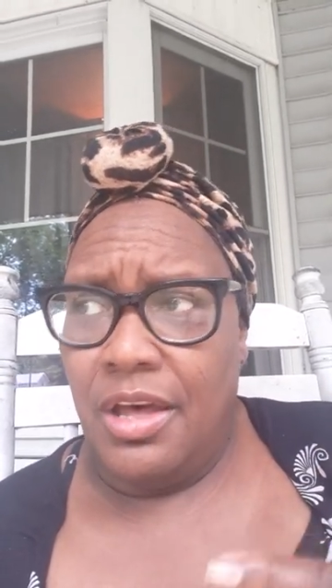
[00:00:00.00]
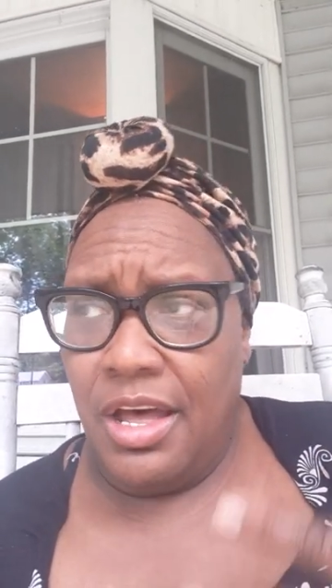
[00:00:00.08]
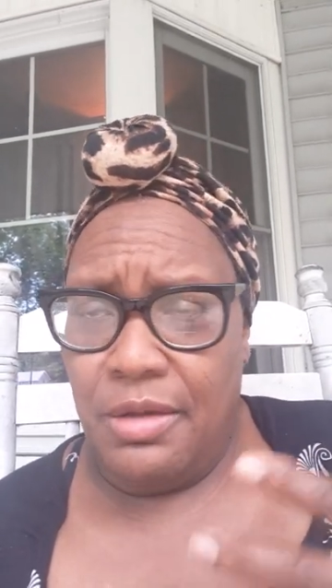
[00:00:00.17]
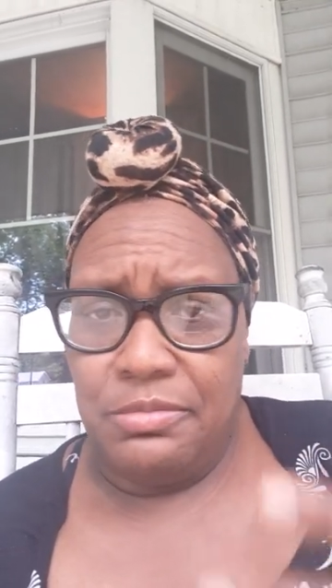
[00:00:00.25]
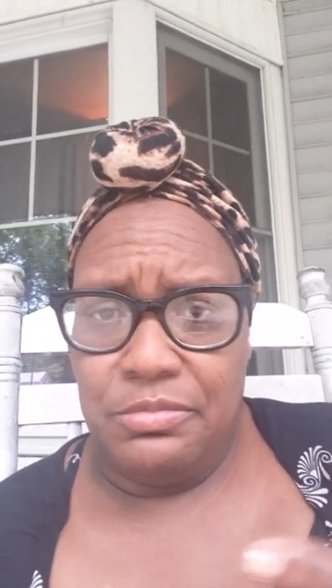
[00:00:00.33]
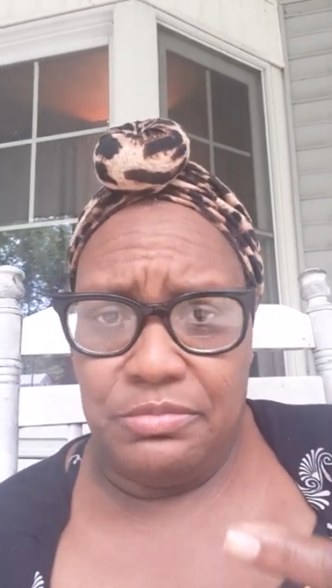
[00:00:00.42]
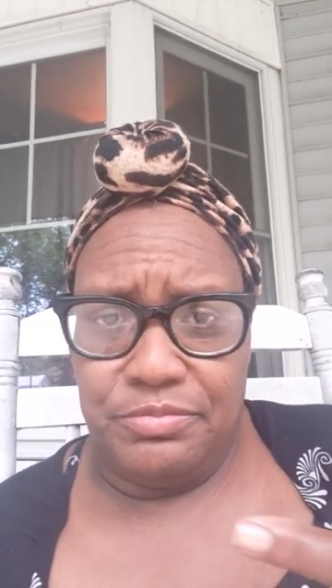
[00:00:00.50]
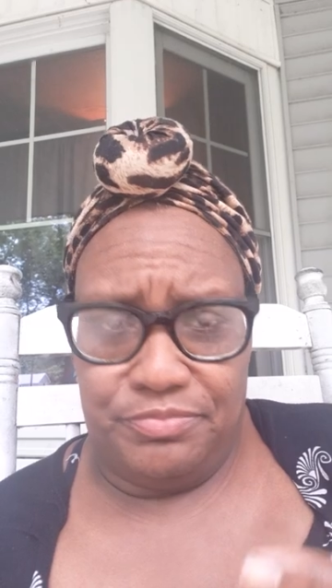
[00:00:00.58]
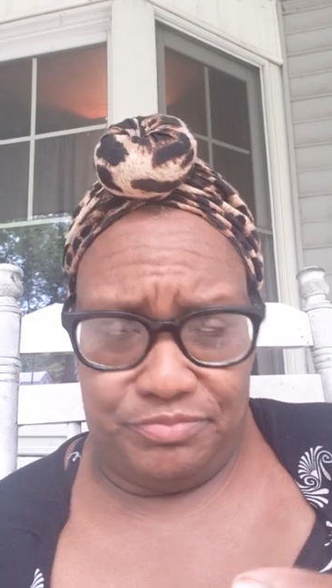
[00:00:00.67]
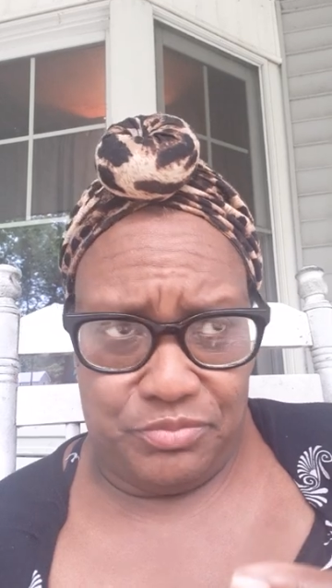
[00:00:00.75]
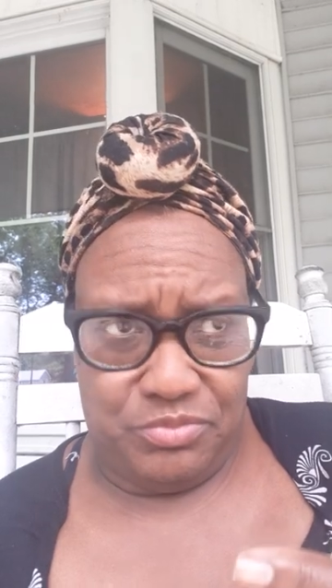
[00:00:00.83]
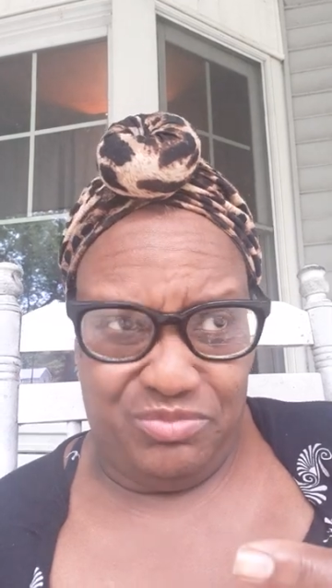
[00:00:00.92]
um,
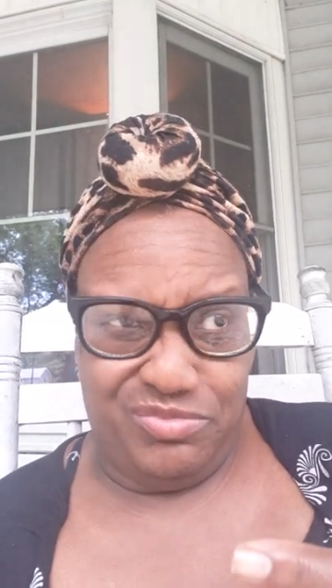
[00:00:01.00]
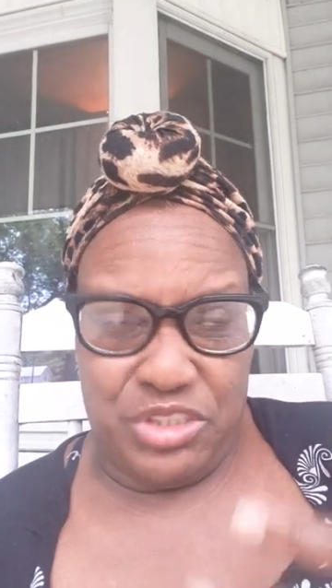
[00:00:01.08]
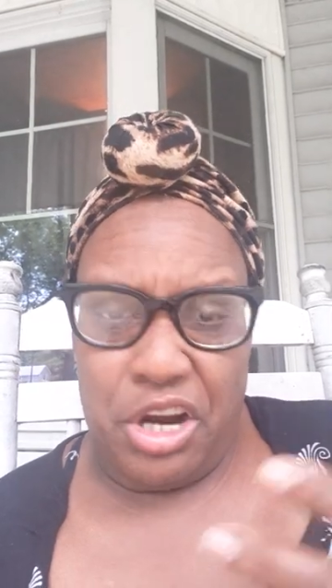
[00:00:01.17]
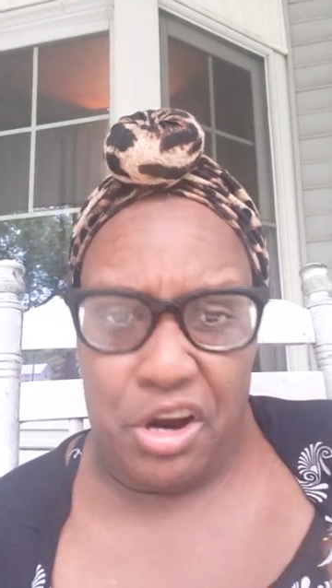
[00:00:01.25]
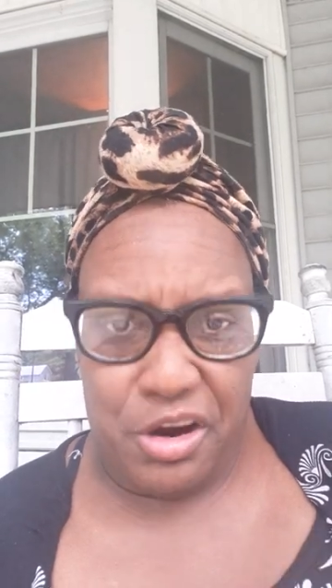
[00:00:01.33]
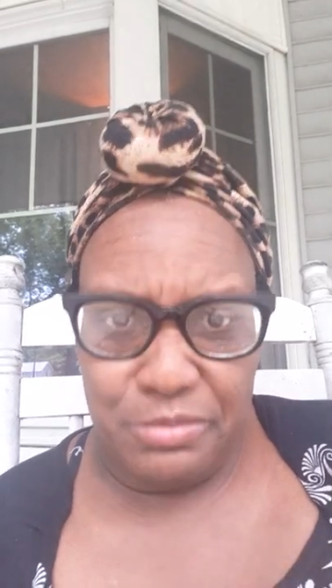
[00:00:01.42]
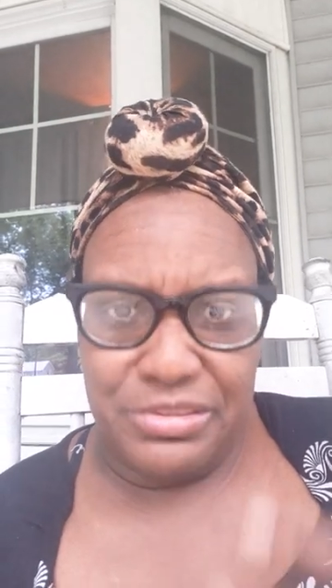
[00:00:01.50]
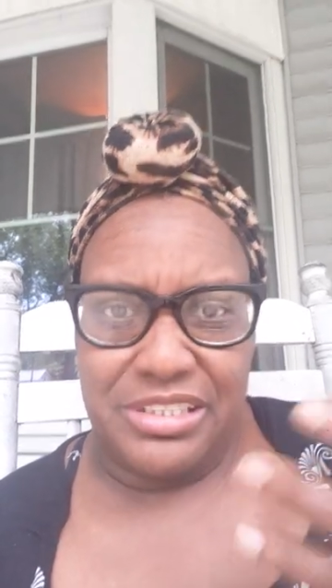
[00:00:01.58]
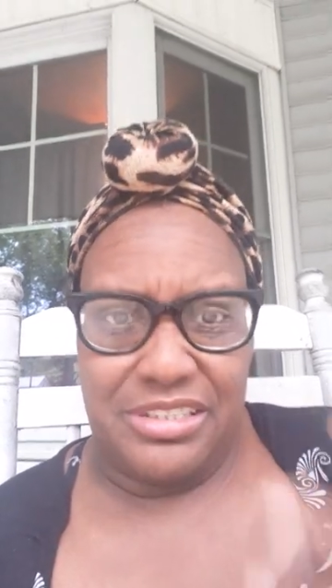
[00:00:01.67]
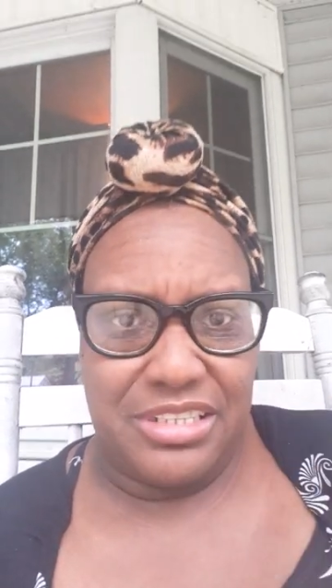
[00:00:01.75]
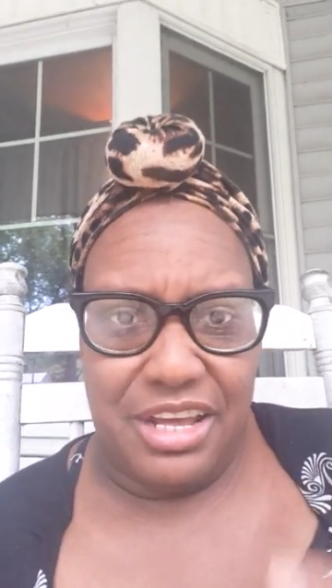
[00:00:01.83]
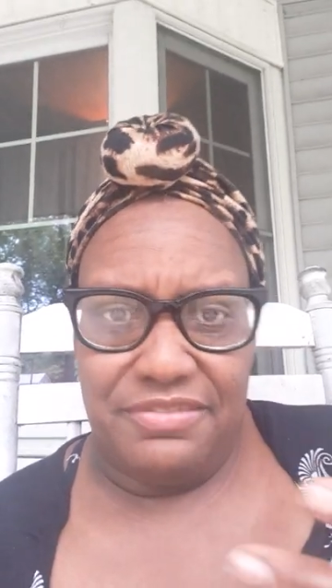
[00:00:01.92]
terms
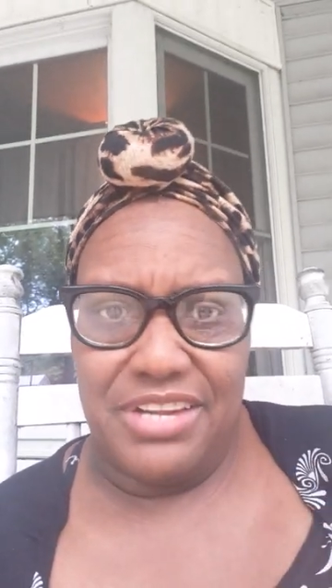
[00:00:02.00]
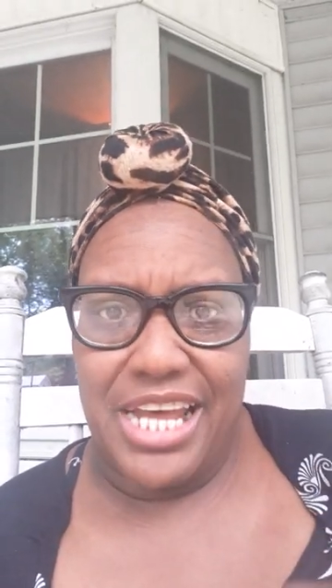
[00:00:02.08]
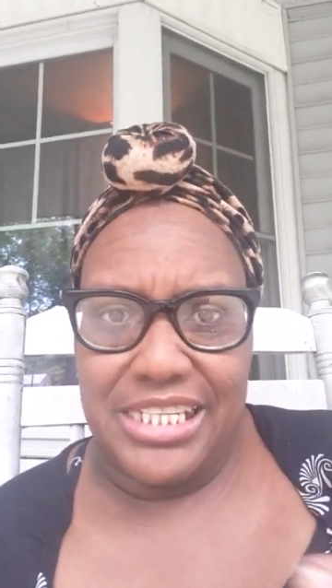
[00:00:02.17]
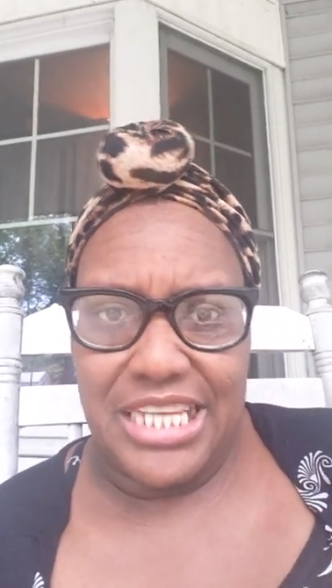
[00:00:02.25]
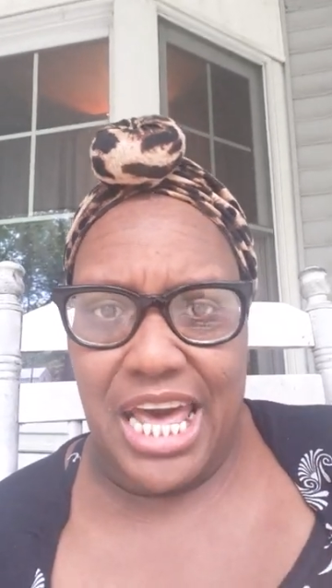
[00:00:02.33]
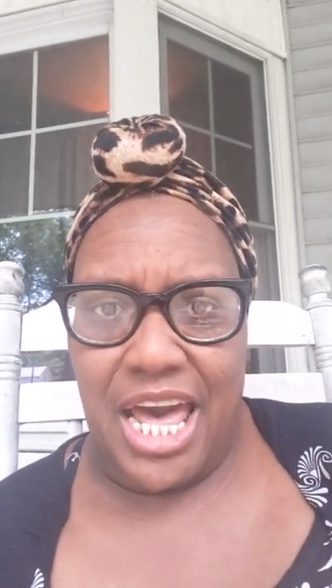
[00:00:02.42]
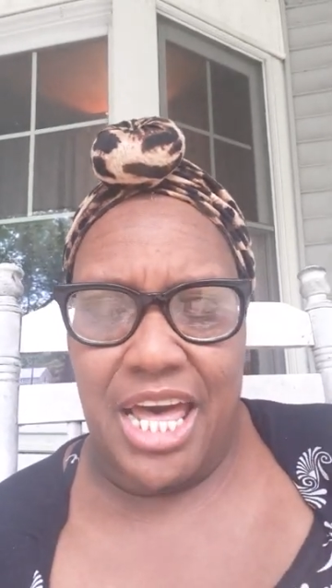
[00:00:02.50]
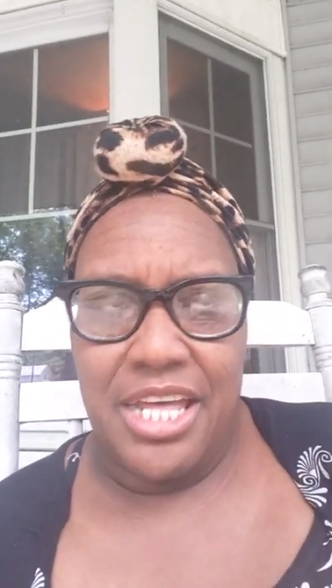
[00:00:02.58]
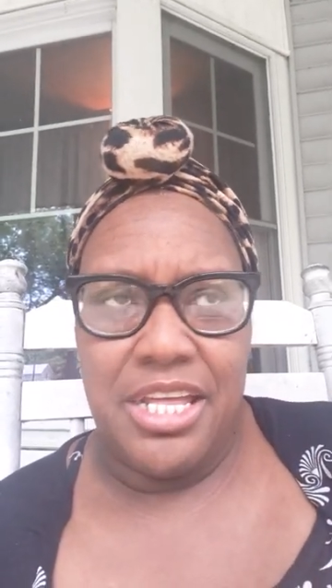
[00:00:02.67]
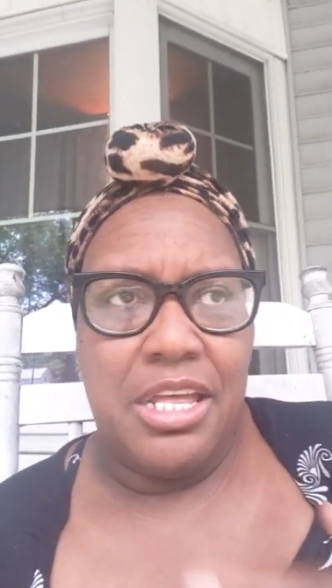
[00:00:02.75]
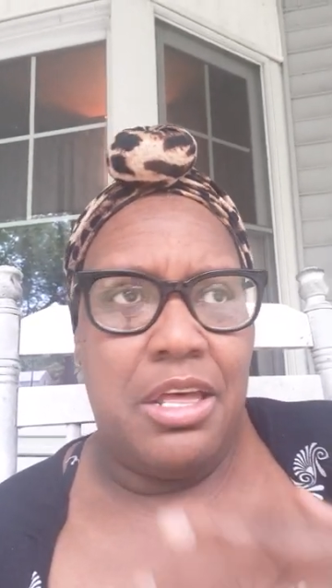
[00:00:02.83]
and stuff like that.